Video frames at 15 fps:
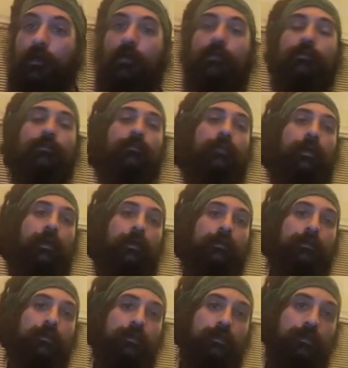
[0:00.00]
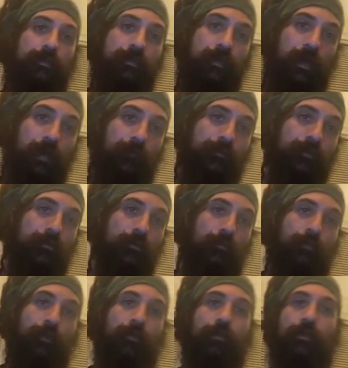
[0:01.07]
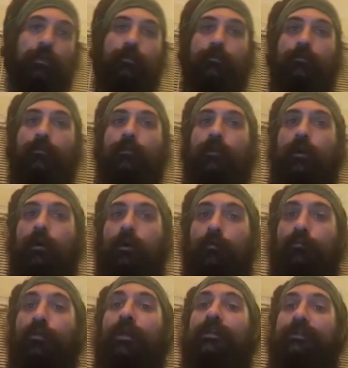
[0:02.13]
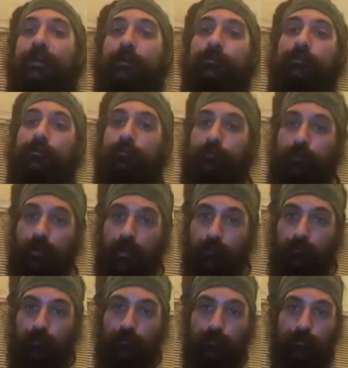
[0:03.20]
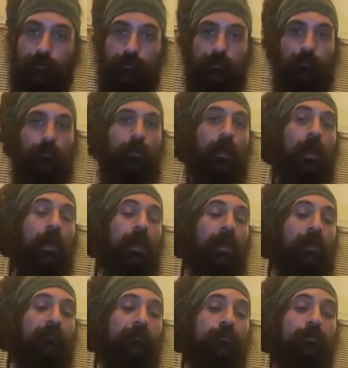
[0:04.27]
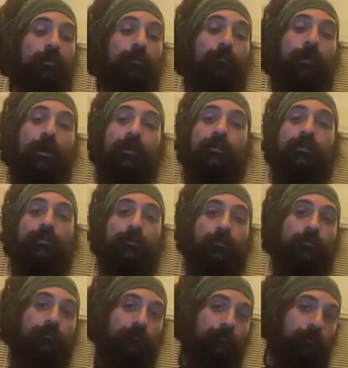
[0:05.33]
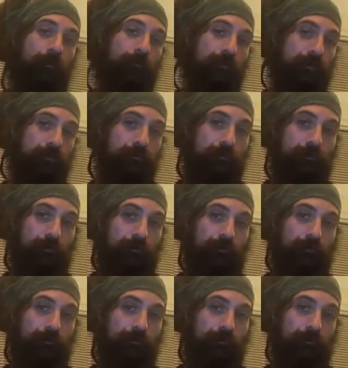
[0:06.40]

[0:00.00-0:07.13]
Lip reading: So that actually stops your ability to break down certain chemicals. So if you combine certain pharmaceuticals,